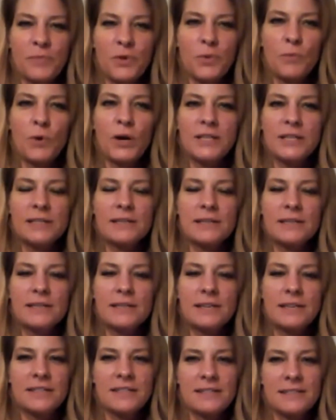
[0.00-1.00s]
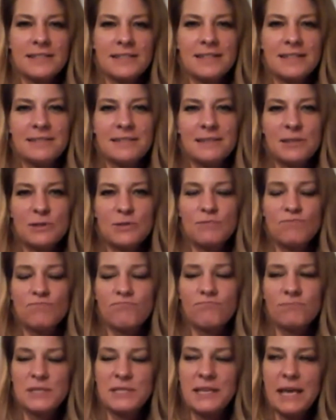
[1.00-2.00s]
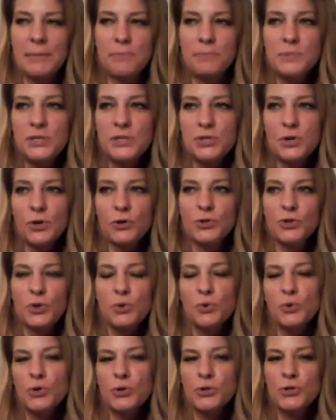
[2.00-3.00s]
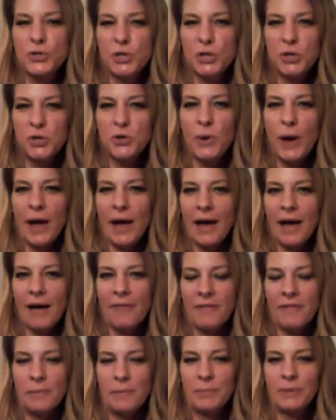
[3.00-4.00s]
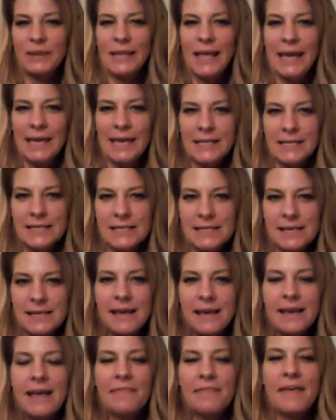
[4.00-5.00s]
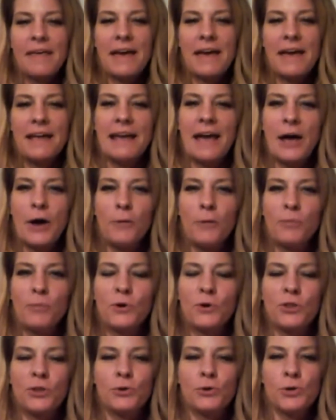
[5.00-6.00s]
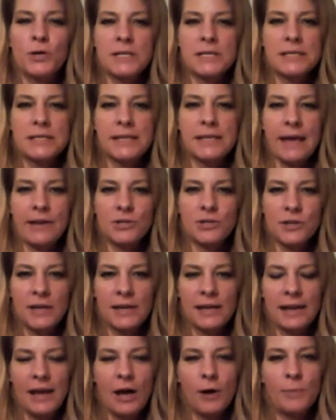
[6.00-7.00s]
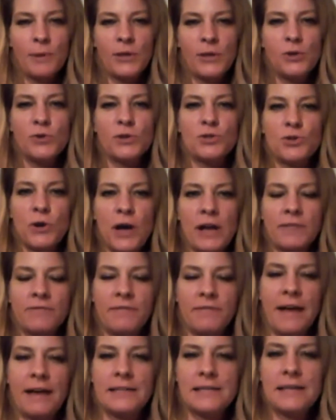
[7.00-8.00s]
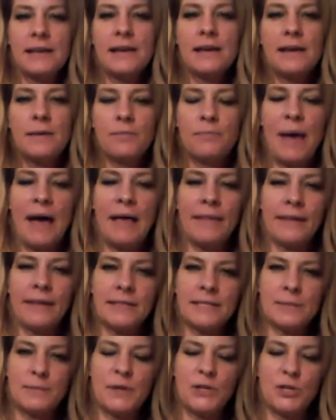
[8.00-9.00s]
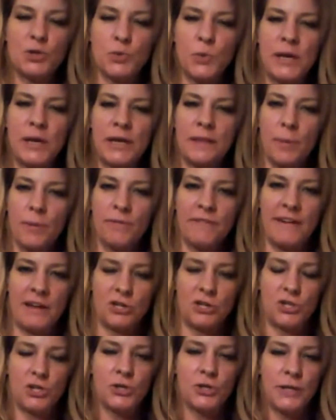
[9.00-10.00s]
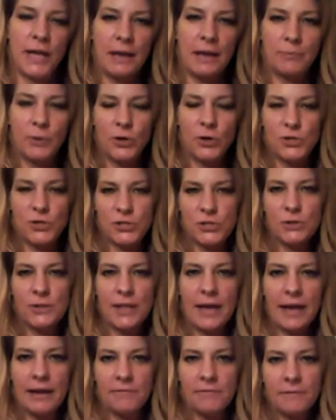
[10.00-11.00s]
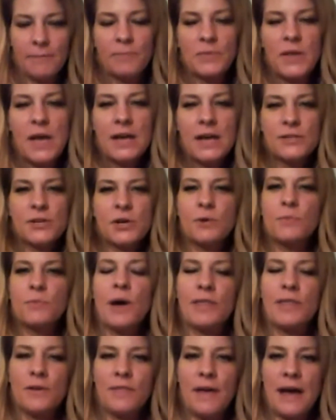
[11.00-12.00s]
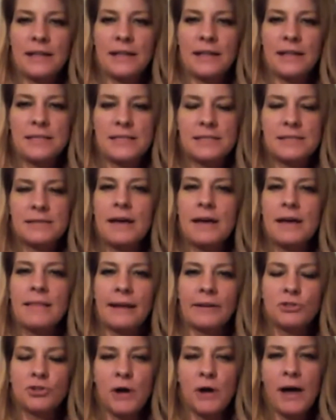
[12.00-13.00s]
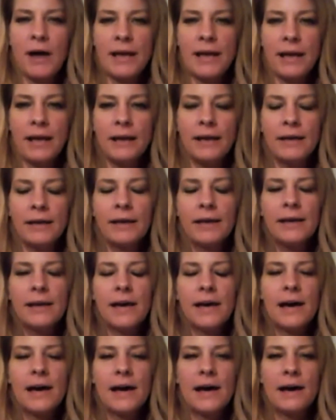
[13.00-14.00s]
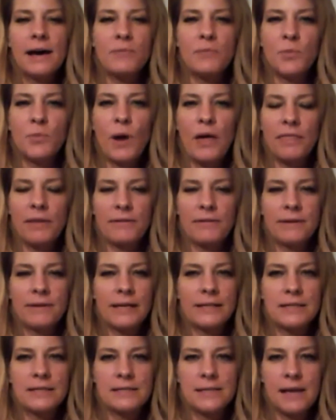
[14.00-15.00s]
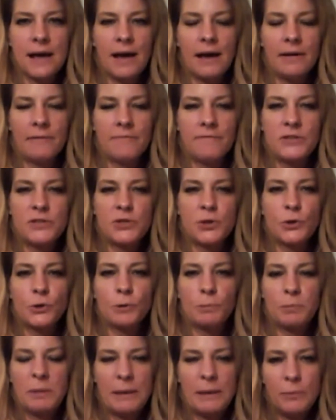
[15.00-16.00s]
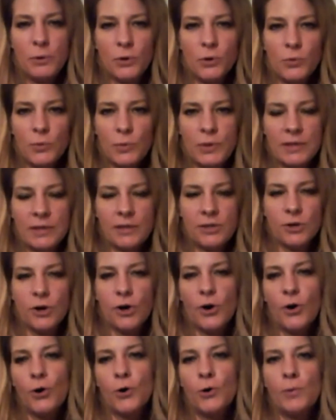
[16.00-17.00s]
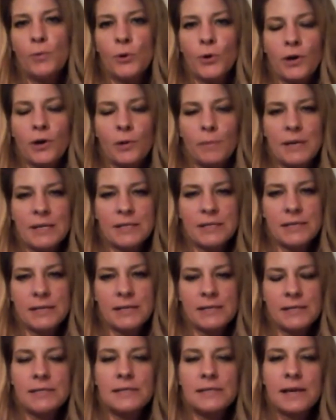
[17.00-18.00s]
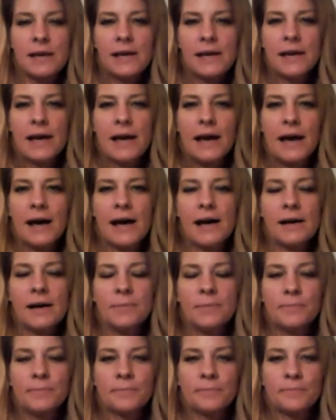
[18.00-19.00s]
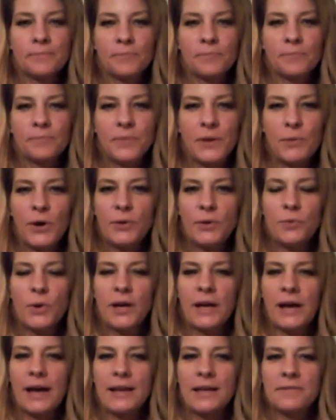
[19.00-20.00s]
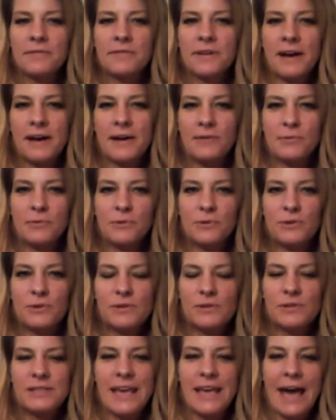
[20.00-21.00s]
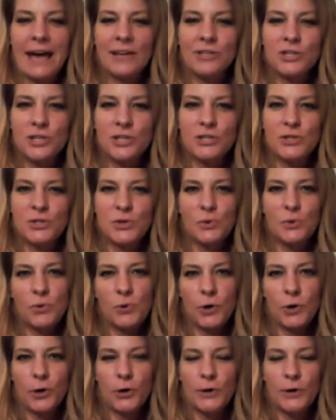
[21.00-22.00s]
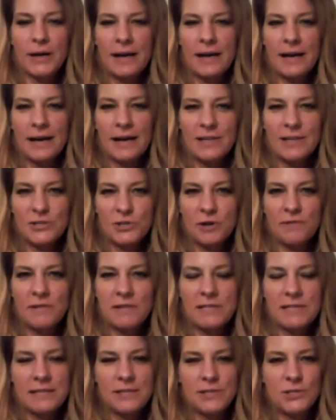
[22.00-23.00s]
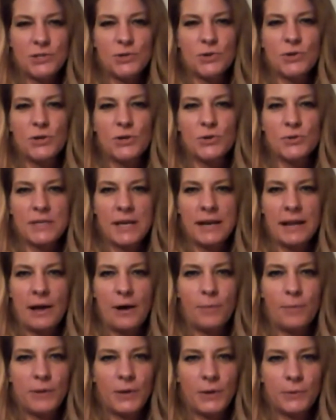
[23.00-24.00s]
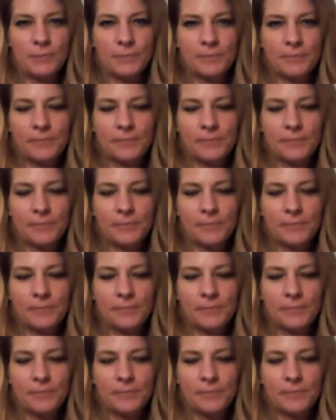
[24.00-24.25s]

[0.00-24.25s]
What tips or tools do you have in place that help with your scheduling and helping you to try to find balance between the professional and personal life? So whether that's electronic, whether it's physical people within your home or your business, what kind of gadgets or services do you use that help you?